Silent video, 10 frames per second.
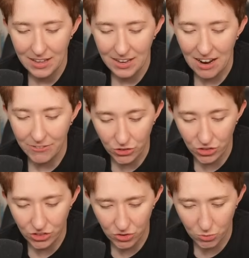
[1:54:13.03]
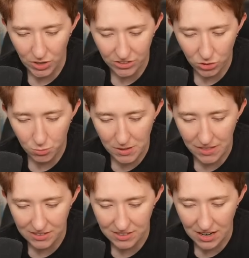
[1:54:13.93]
"After Shizen rescued me
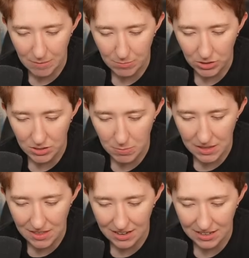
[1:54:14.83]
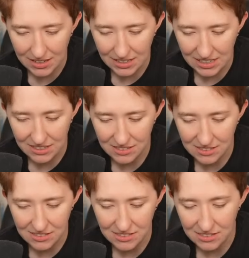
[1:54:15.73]
that time, could it be that
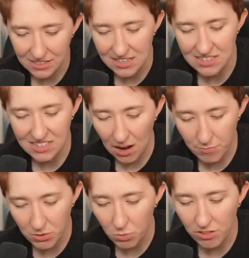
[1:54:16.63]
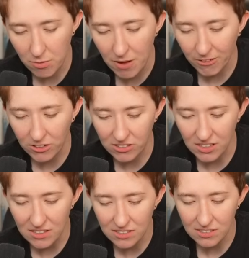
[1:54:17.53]
he's kept it with him ever
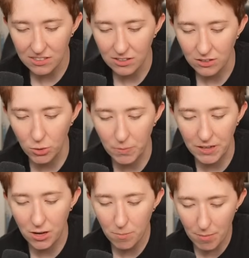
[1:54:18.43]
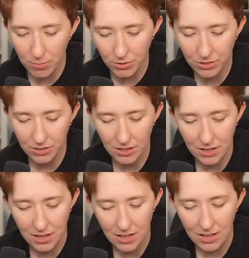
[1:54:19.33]
since?" Lo Binghe mumbled.
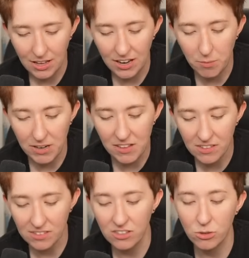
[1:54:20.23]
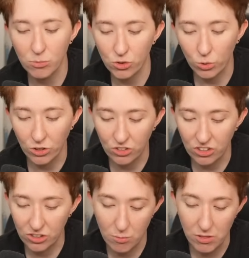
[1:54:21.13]
It had been in the system's storage
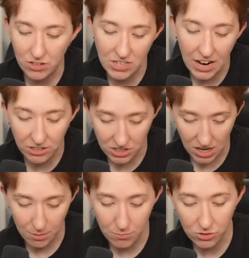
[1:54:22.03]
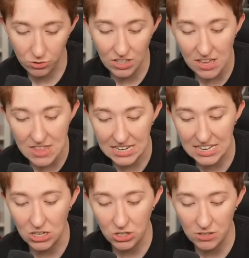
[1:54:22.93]
system the entire time, so saying that he
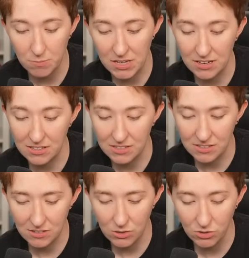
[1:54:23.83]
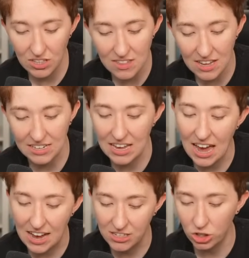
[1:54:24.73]
couldn't be
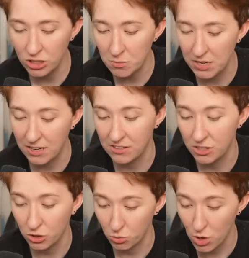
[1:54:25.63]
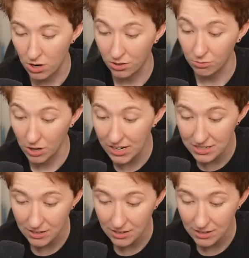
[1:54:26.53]
couldn't be considered wrong, right?